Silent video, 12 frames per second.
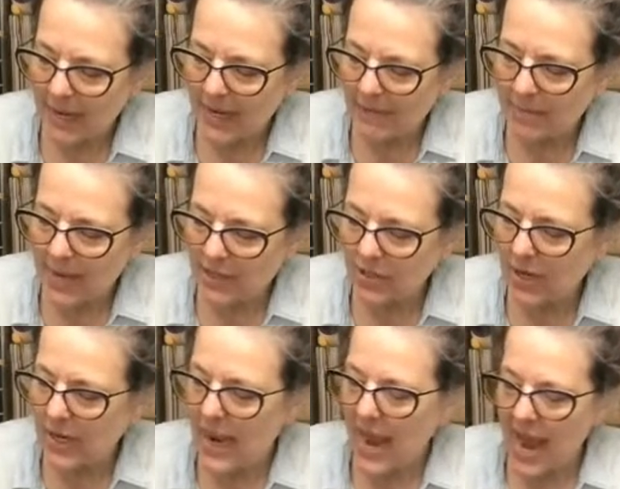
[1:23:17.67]
Man, I,
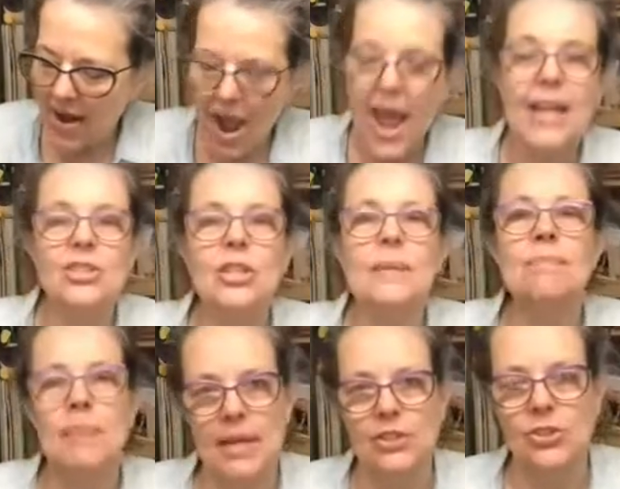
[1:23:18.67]
I, actually
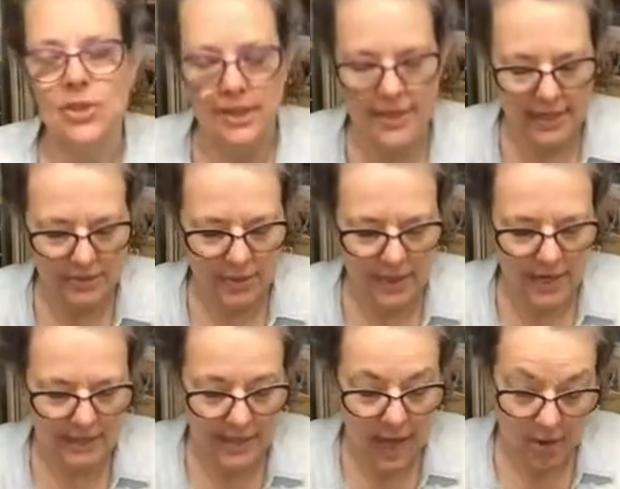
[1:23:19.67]
measured it. That's what
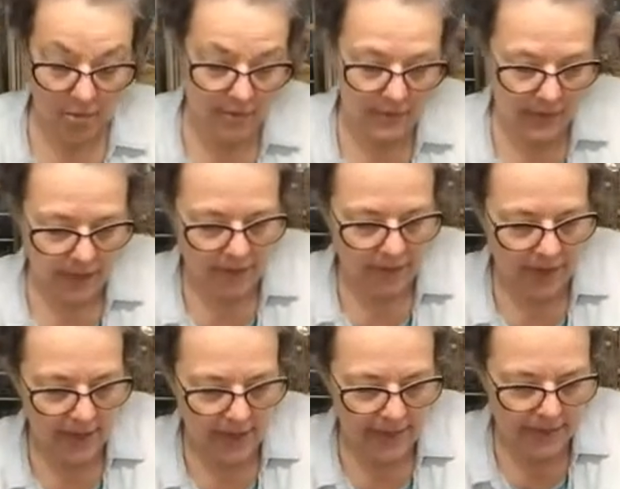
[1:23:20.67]
I, said. I don't know if it's going to
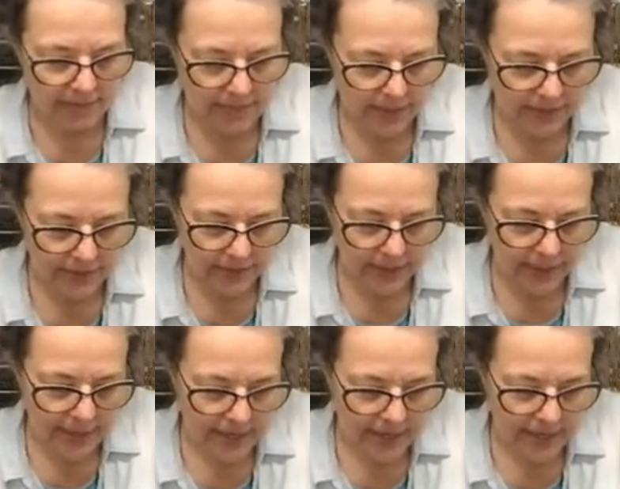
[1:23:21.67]
fit. I just measured the, it.